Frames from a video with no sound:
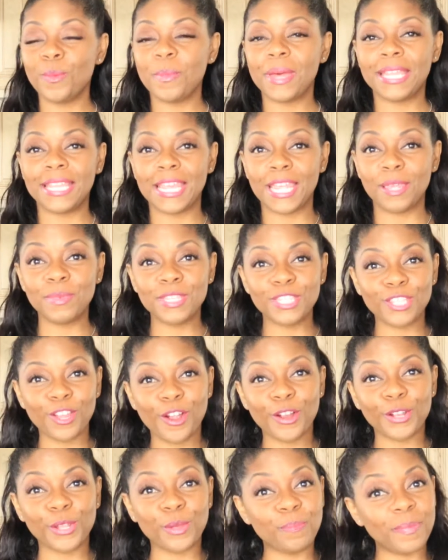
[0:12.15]
My name is
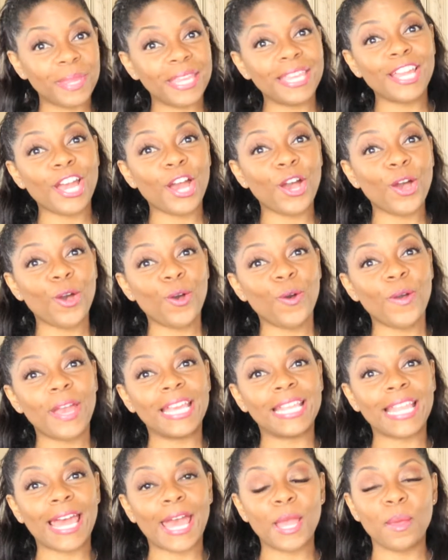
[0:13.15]
Carla Mingo
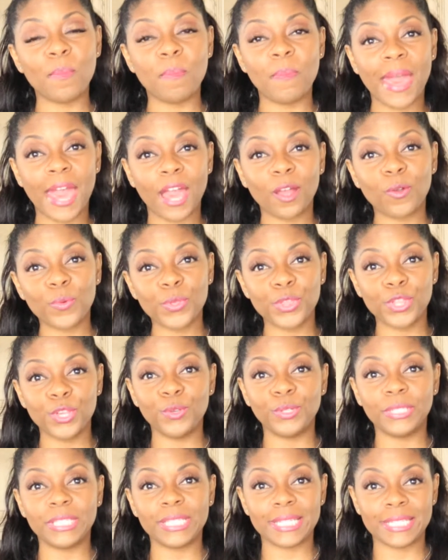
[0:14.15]
and I am back with
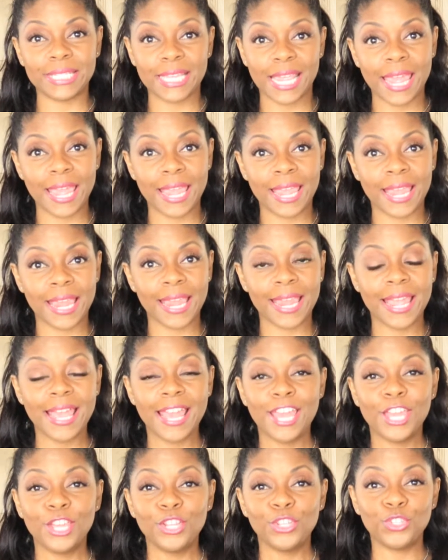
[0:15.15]
you today
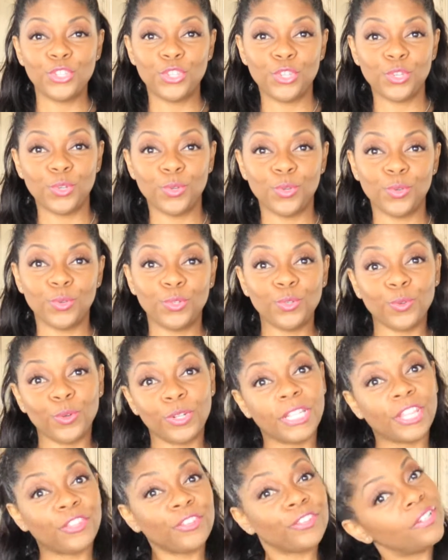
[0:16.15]
to do
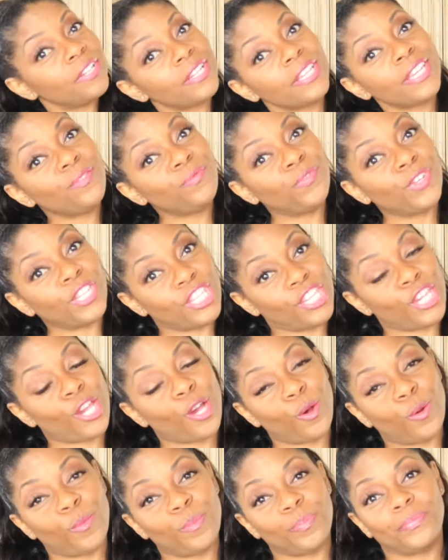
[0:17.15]
another cooking
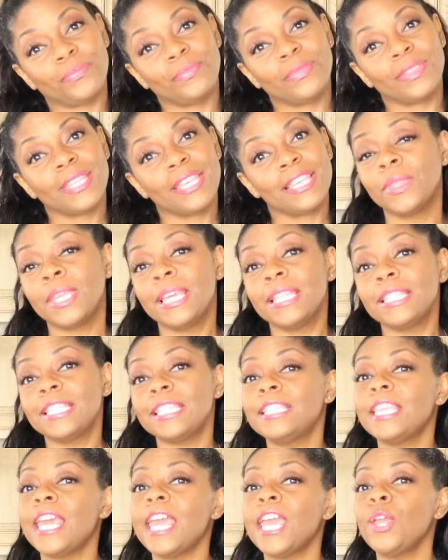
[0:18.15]
video.
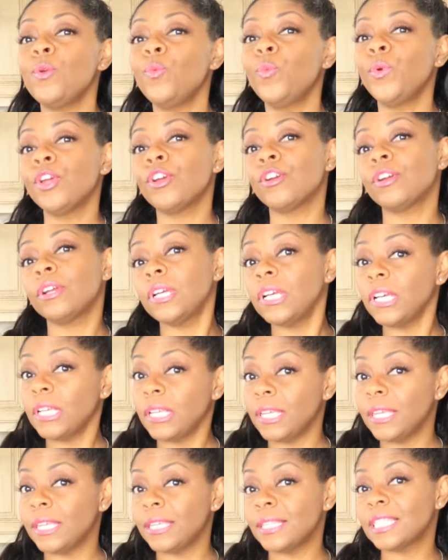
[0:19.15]
Today we're
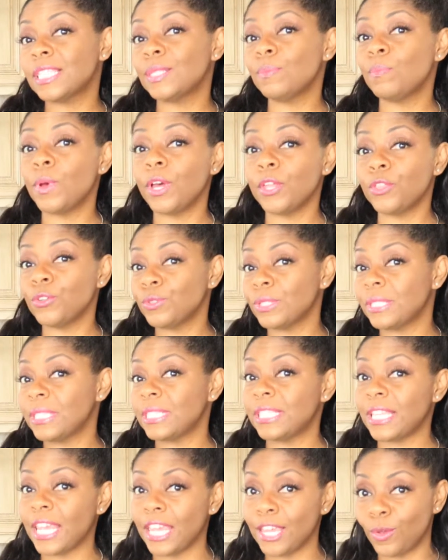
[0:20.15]
cooking smothered
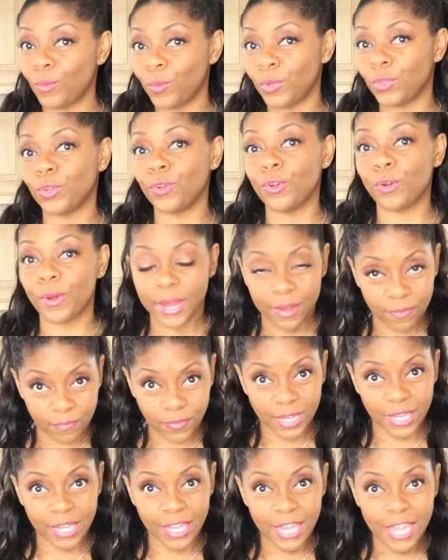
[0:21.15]
steak with gravy.